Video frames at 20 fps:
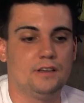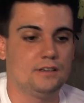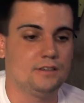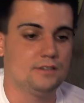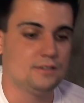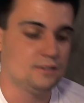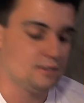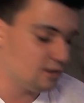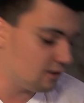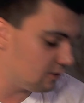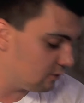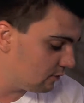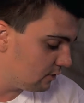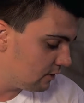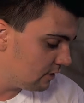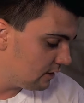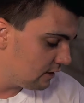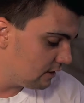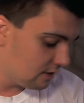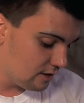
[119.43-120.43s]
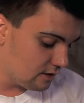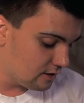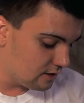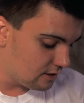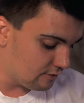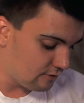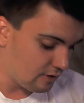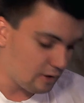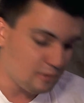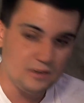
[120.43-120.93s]
So,
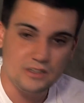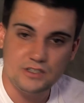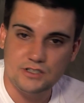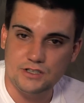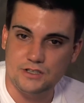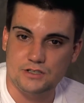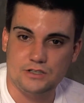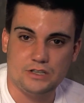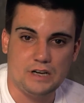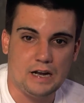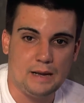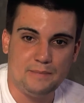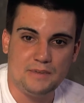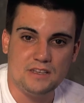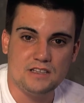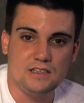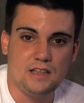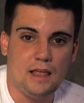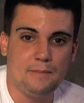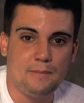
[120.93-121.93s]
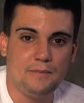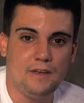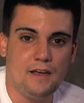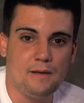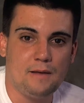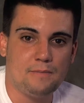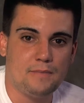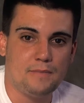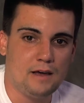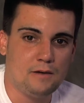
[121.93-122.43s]
if I were to just scrap this
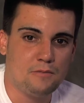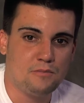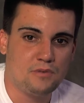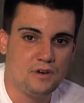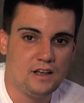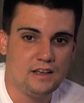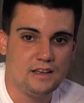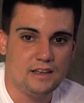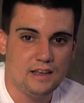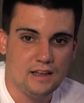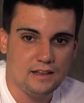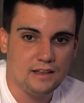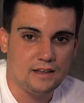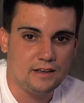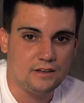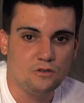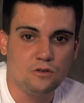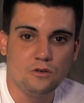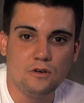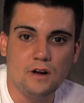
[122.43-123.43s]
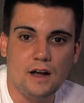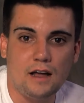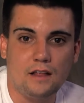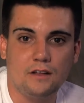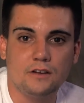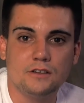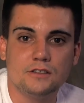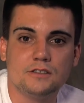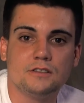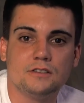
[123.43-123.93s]
laptop, I'd probably get like
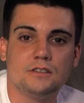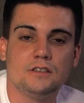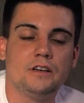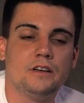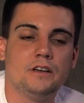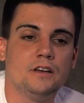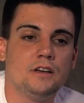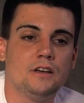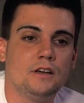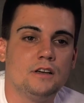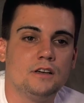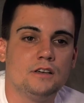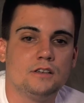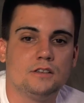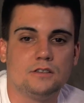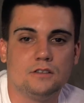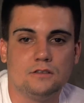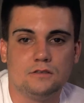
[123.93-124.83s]
$2. So